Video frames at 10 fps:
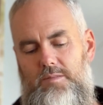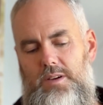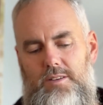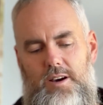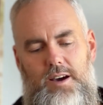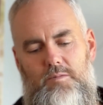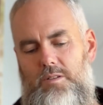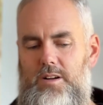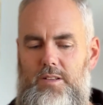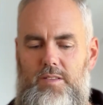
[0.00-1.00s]
we thought,
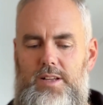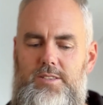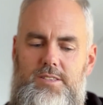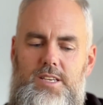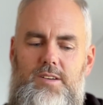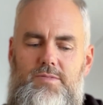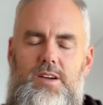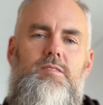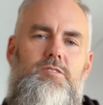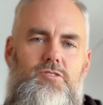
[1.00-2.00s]
well, let's see if
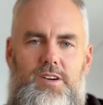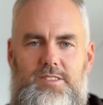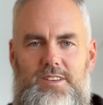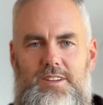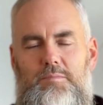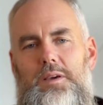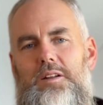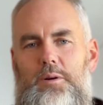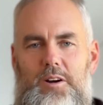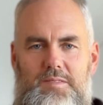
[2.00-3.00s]
they're interested in being
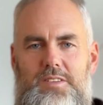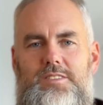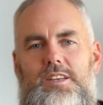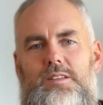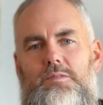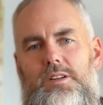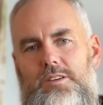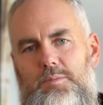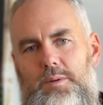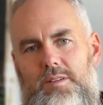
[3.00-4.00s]
a part of this thing that we'd
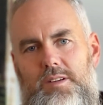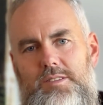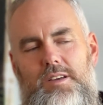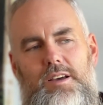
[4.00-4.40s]
experienced.